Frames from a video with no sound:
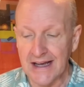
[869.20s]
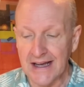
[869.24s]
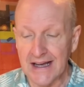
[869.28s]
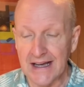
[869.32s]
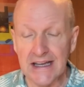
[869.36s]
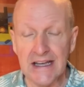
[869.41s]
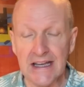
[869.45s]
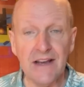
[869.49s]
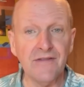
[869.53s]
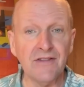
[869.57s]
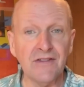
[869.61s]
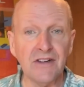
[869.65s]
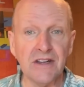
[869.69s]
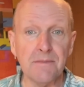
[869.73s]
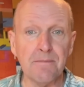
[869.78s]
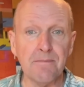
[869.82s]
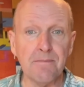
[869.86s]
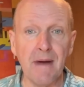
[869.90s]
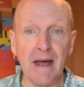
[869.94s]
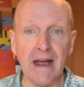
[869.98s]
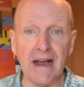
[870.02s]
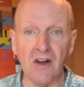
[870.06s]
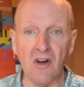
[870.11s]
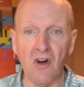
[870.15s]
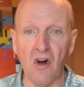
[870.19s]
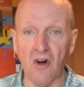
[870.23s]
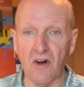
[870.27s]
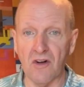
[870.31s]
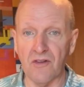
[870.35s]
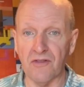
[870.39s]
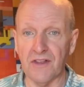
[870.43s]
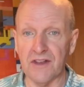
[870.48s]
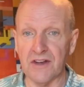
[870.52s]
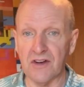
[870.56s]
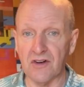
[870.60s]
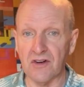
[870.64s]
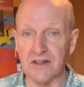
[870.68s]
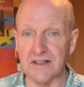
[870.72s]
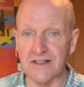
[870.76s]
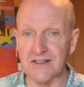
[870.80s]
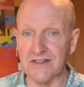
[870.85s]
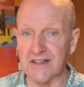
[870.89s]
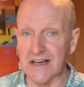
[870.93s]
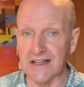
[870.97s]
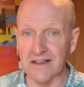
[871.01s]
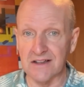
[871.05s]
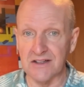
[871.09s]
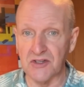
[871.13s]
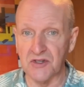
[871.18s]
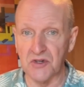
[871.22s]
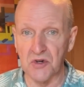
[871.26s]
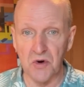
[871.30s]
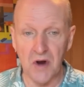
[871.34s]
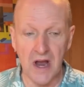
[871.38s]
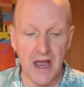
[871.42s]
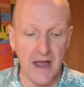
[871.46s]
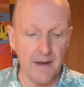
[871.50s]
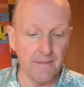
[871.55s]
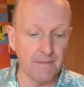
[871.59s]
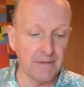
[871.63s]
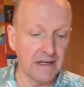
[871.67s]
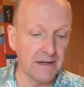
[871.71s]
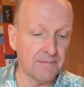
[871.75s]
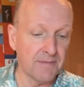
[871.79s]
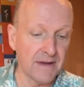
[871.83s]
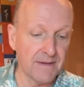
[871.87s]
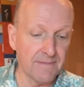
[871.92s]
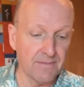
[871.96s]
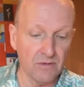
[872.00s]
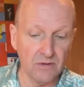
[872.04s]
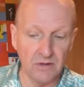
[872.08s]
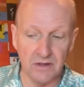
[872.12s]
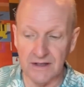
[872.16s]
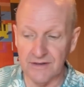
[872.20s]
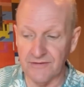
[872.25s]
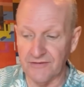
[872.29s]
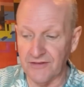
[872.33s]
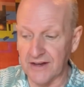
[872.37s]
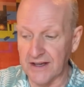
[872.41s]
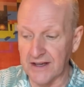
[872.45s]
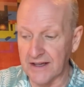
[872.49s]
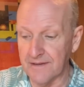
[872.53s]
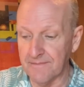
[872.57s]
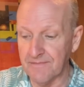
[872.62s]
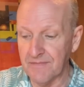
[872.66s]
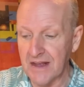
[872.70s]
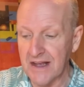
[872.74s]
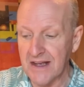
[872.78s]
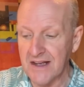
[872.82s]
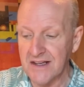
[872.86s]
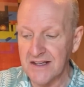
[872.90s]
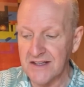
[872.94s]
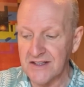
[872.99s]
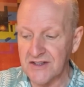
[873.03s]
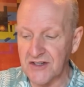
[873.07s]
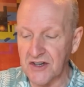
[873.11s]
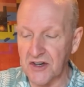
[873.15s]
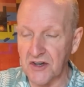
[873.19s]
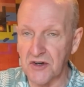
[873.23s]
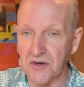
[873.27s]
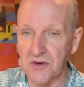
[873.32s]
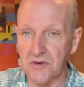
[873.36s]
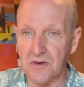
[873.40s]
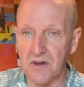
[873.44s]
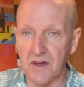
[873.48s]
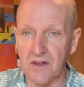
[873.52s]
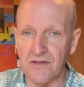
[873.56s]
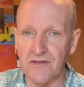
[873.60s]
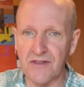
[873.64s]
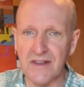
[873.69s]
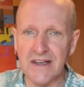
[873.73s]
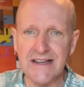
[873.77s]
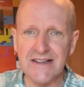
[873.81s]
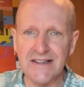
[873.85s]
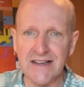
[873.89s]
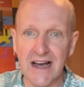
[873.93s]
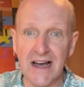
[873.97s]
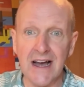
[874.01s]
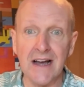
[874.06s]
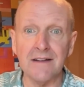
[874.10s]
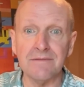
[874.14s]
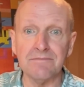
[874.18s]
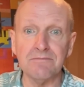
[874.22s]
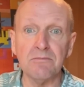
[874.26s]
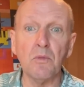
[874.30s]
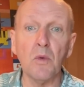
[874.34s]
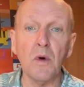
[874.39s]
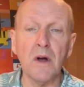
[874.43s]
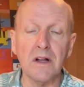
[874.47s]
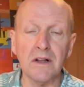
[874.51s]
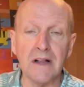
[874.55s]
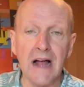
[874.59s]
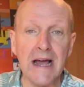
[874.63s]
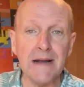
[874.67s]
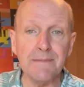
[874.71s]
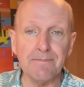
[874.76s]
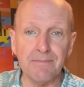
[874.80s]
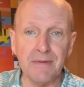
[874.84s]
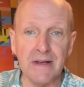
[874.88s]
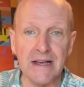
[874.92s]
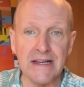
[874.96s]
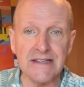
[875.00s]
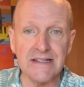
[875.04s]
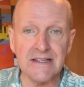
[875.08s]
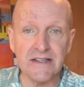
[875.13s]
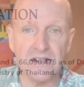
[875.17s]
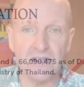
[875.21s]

Even in Bangkok, they're not exactly sure how many people live here. So these are, well, at best,